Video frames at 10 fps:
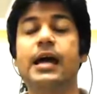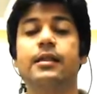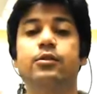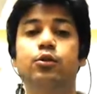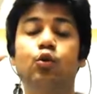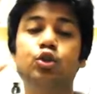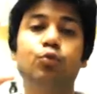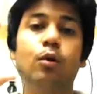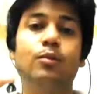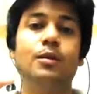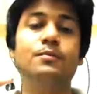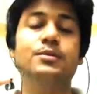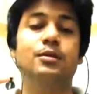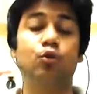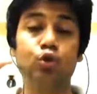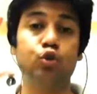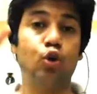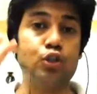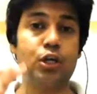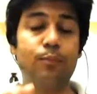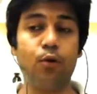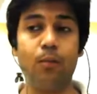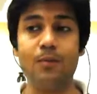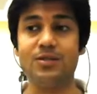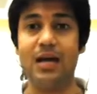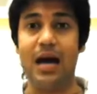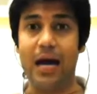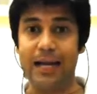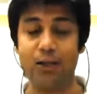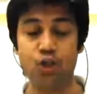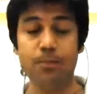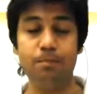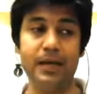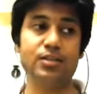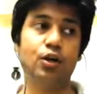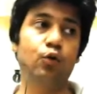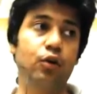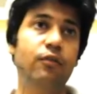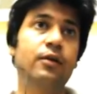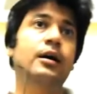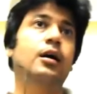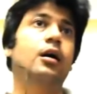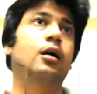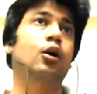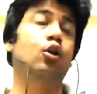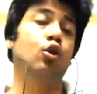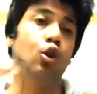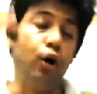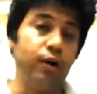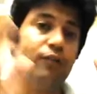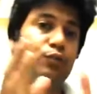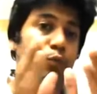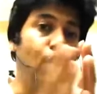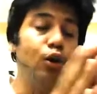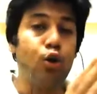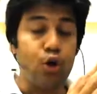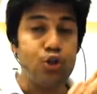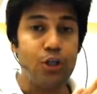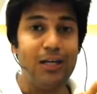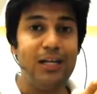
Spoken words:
Those problems, those logical problems are actually based out of a lot of small logical